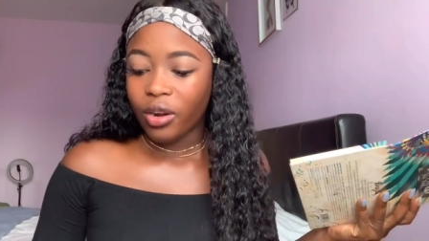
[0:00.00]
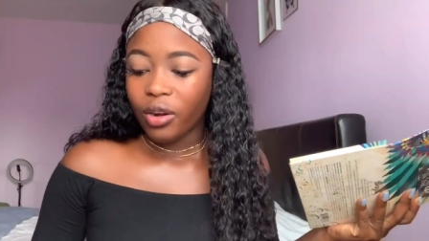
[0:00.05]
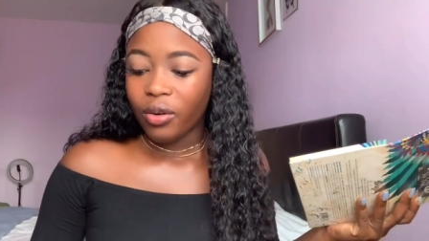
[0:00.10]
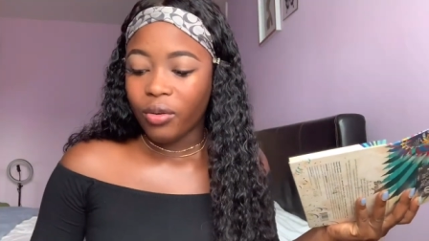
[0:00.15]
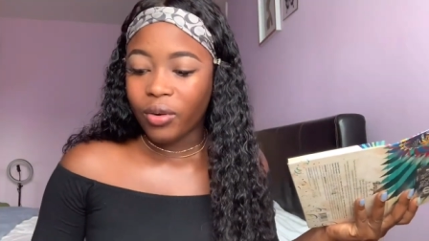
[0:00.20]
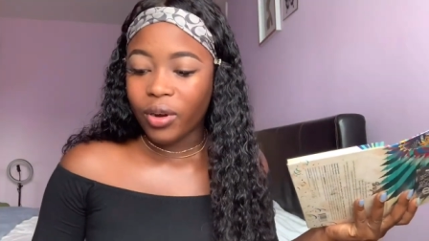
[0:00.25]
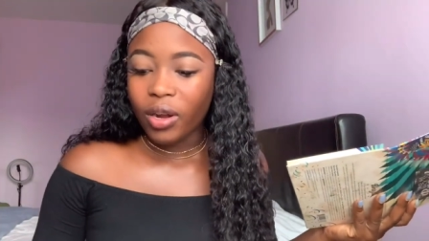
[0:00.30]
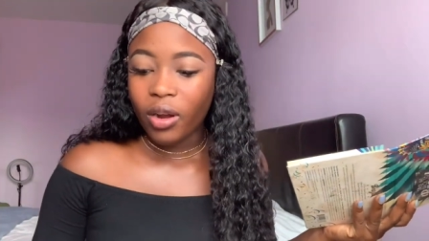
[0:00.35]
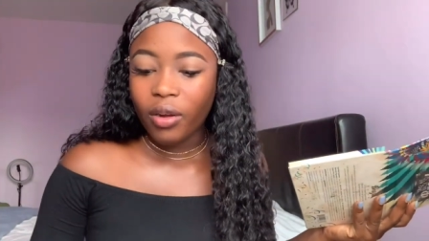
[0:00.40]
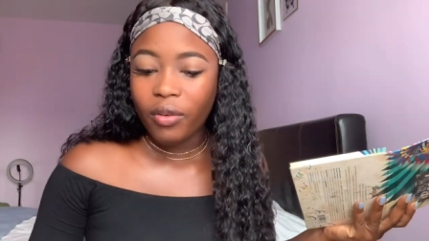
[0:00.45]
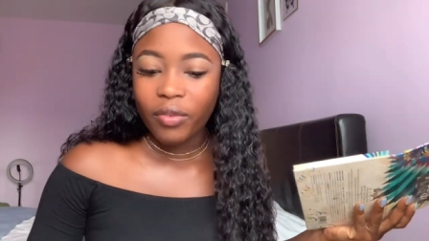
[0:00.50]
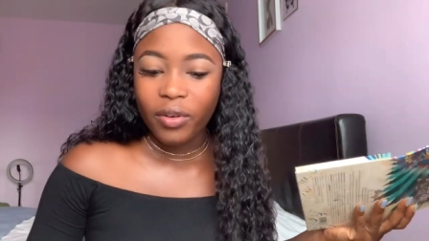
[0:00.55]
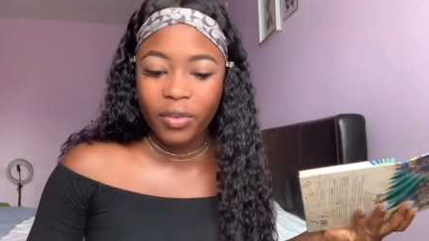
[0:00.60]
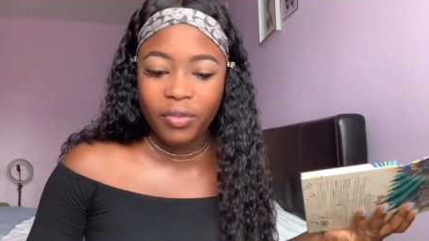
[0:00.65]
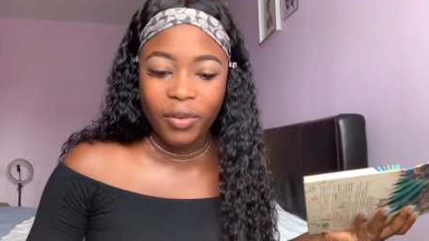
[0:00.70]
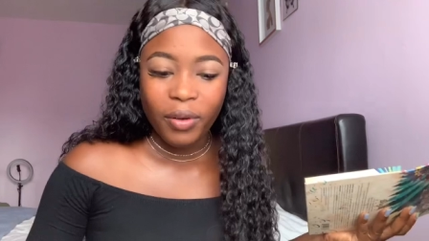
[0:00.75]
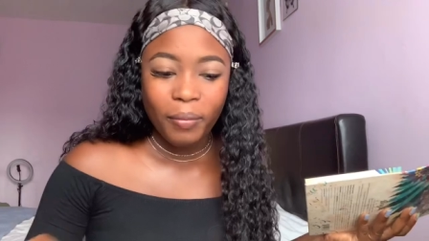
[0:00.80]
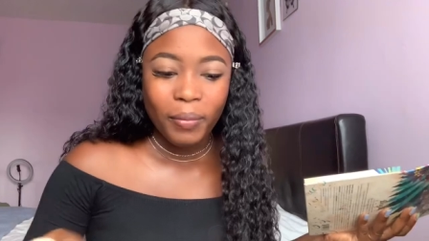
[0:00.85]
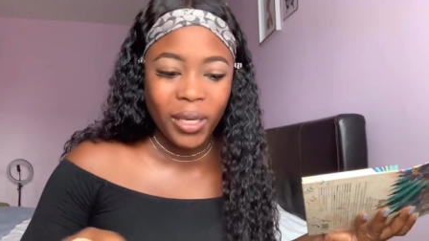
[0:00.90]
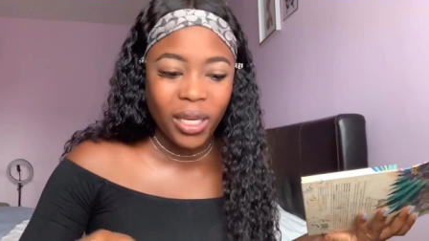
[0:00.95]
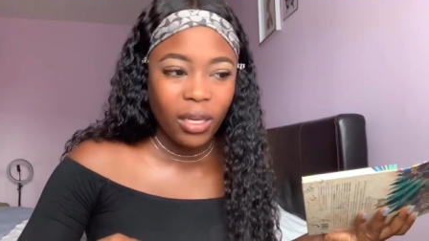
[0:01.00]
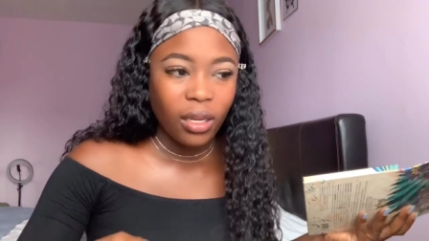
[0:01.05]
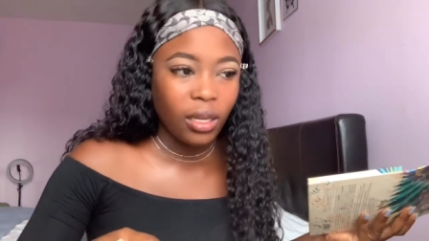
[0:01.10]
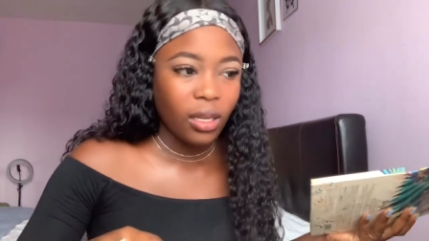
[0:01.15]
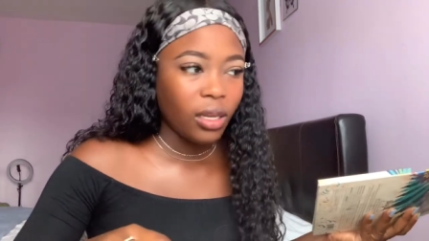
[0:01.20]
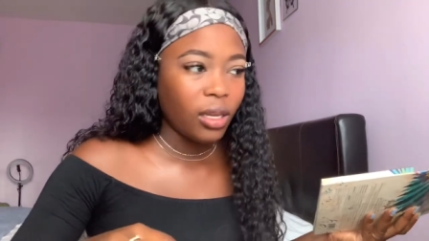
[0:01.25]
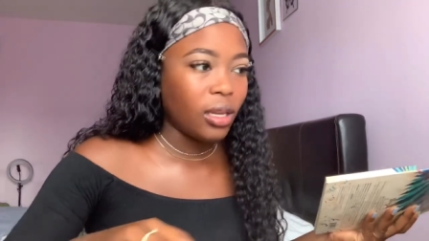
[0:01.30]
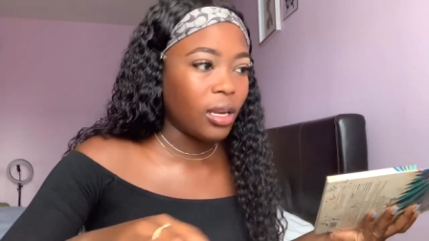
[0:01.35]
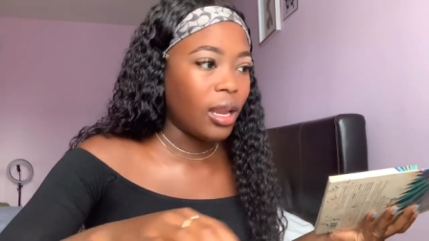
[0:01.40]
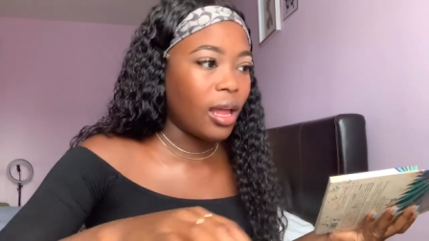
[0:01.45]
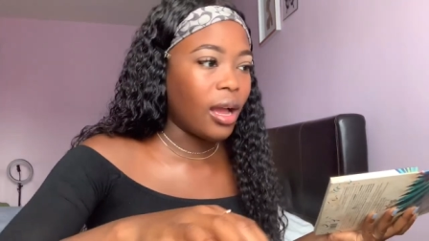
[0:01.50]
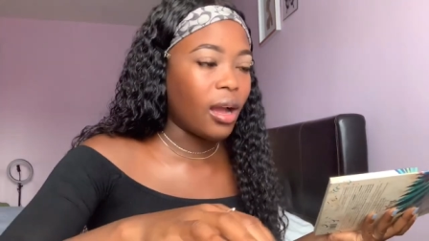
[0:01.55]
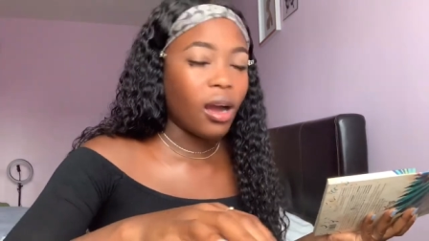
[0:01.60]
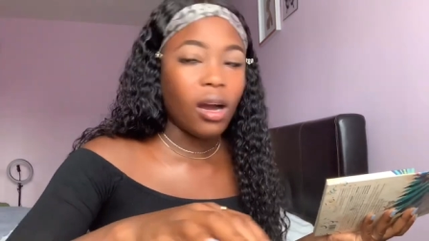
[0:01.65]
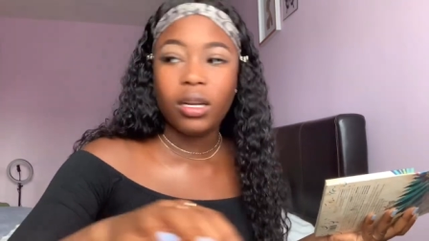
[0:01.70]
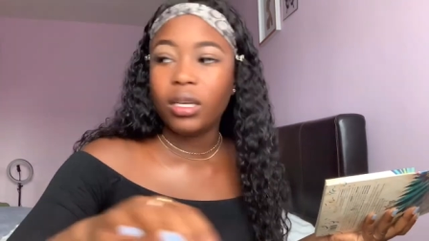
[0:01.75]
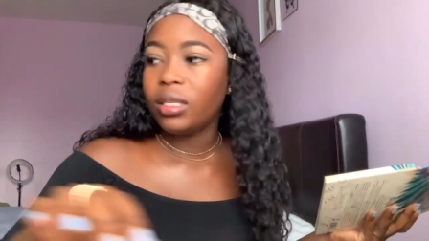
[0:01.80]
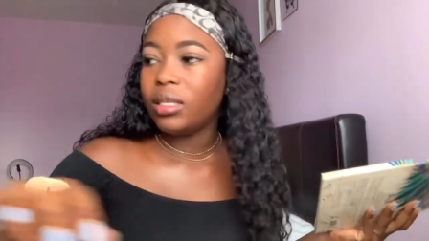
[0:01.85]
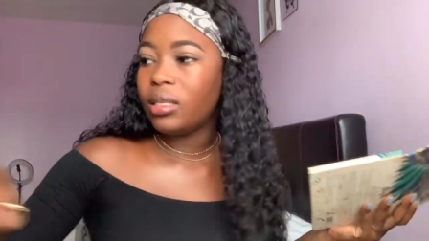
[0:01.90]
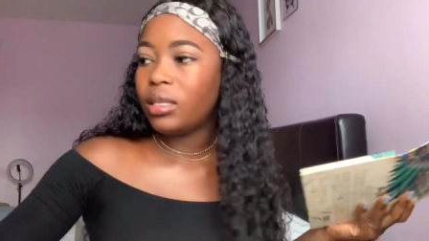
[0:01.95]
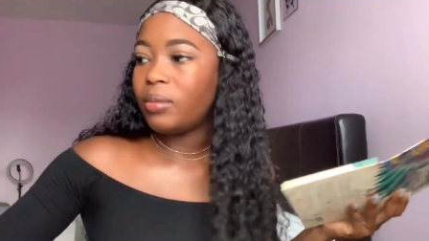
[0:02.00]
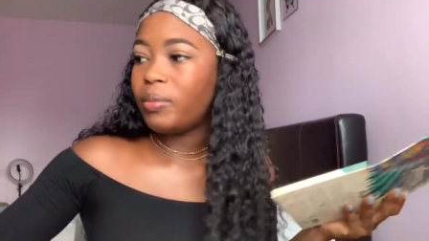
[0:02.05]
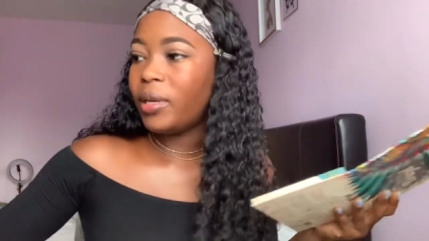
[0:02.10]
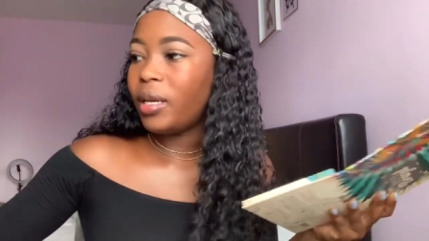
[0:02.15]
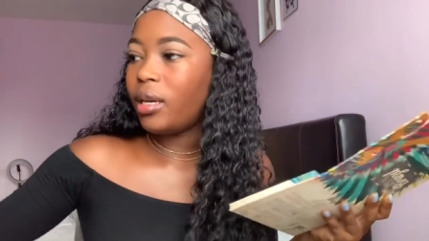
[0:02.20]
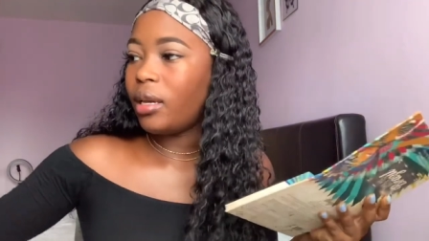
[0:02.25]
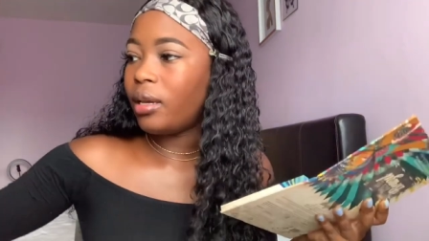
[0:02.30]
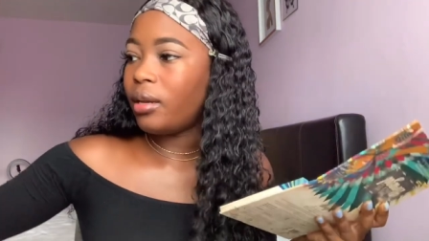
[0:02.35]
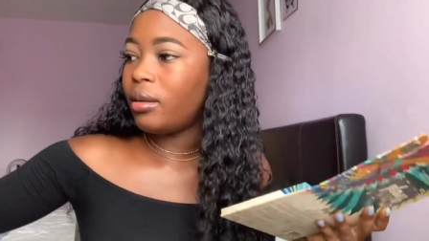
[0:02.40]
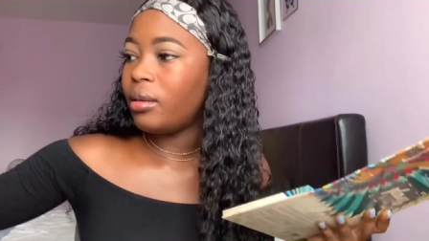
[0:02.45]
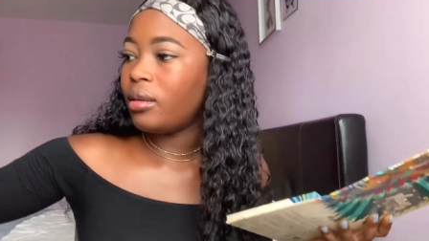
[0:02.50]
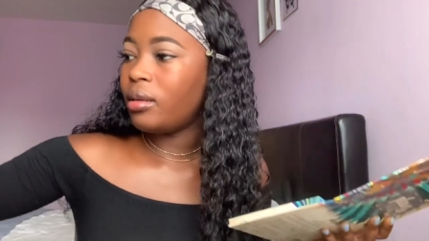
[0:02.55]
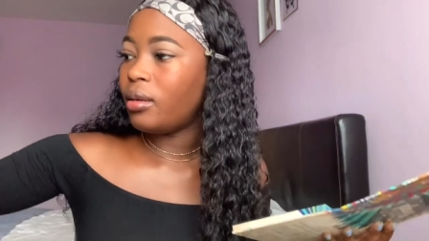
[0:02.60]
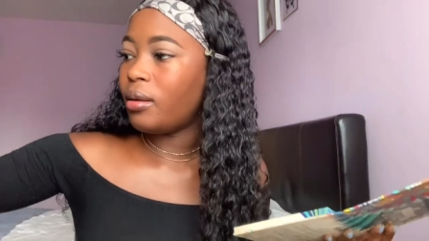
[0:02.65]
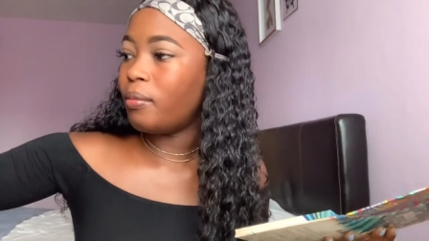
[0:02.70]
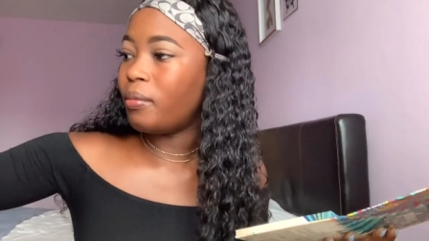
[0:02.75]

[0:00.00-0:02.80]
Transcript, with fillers: Recovery for me, like honestly speaking,